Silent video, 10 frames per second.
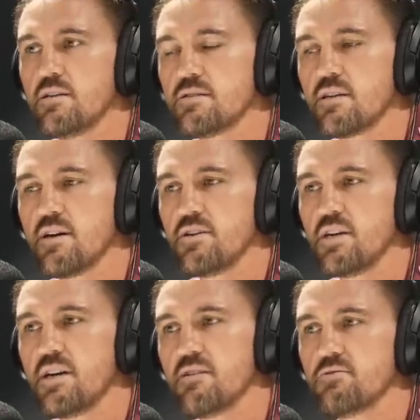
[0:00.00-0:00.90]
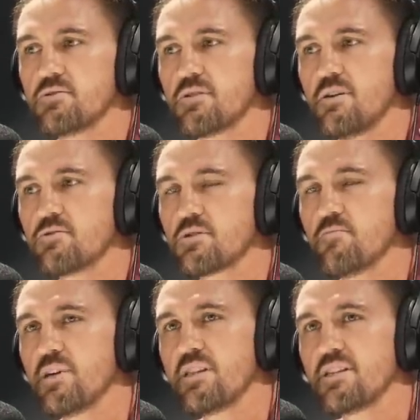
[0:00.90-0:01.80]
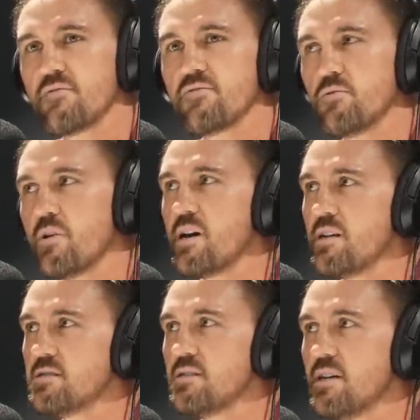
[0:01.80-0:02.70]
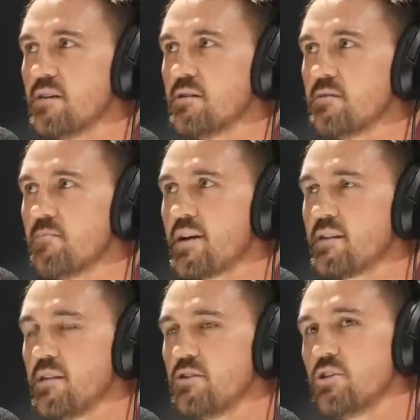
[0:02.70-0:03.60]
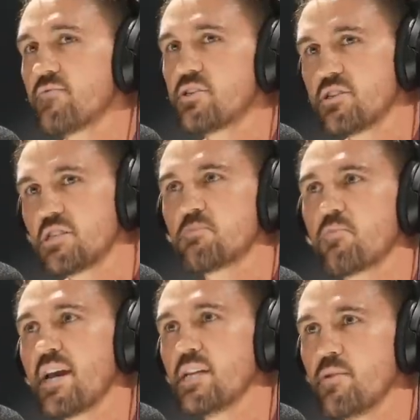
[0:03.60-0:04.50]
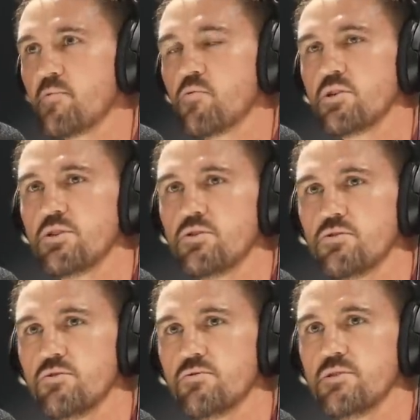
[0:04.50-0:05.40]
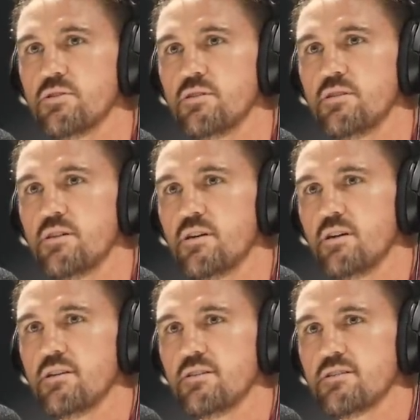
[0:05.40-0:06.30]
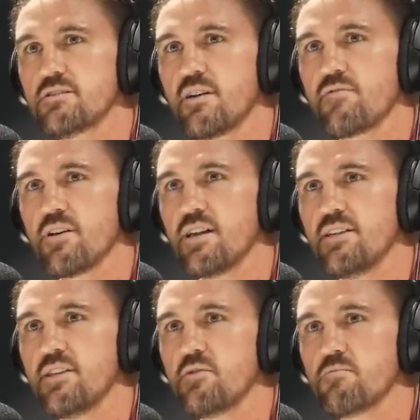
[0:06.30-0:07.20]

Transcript: So yeah, it was it was completely different the way it is now. Back then, you used to have to explain to people what you do and stuff like that. And